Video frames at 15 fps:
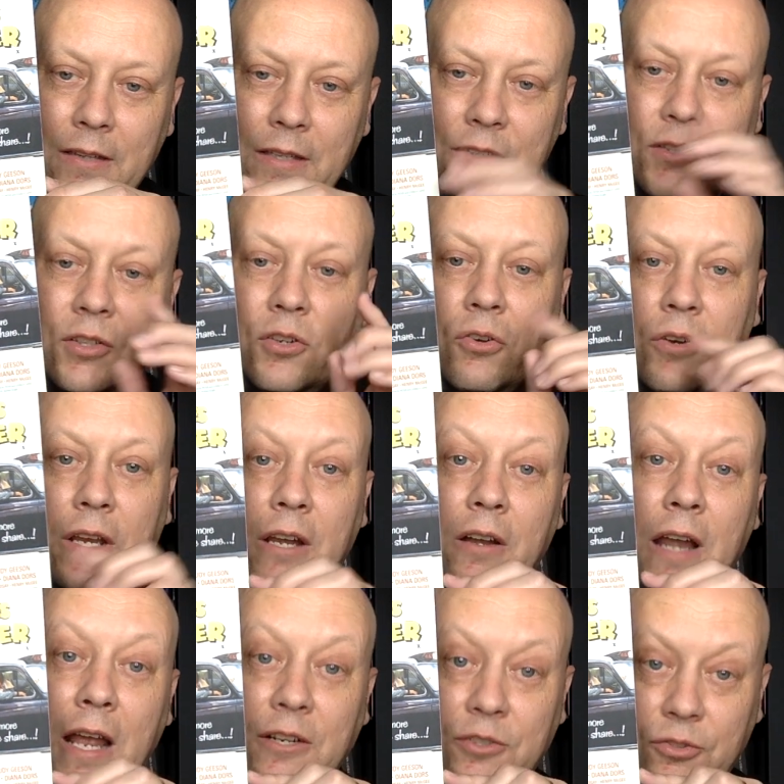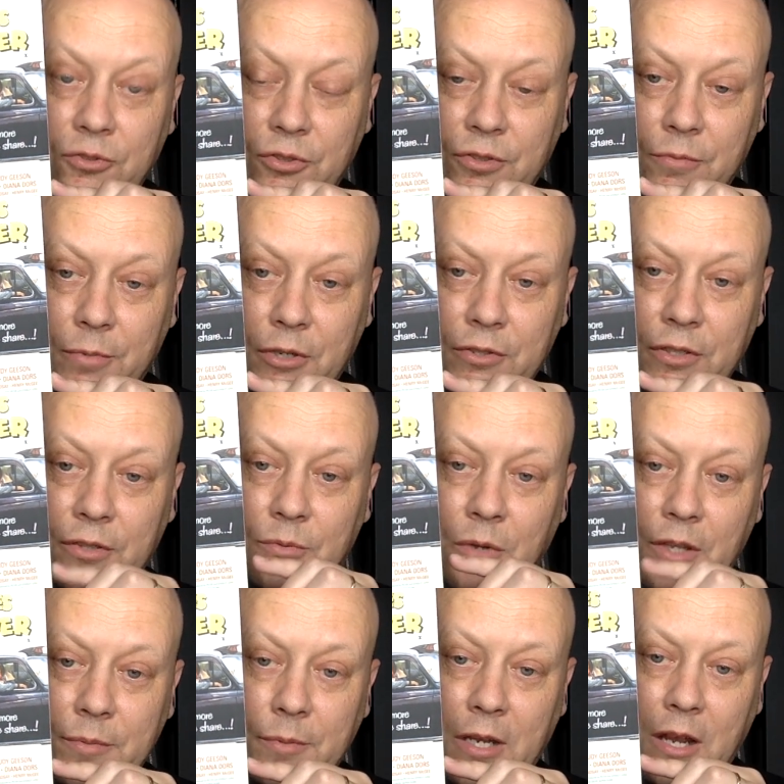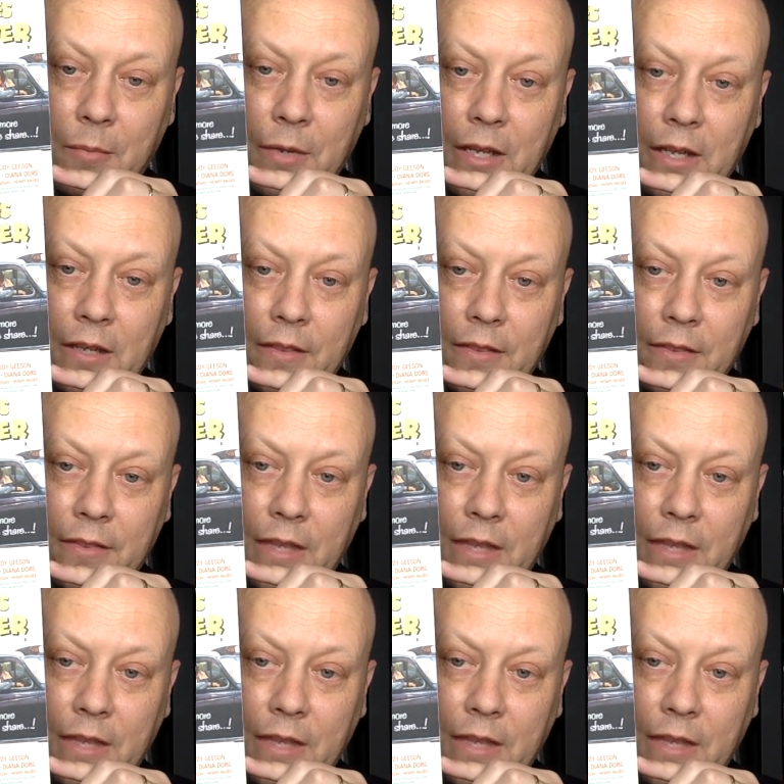it secured international distribution as well as becoming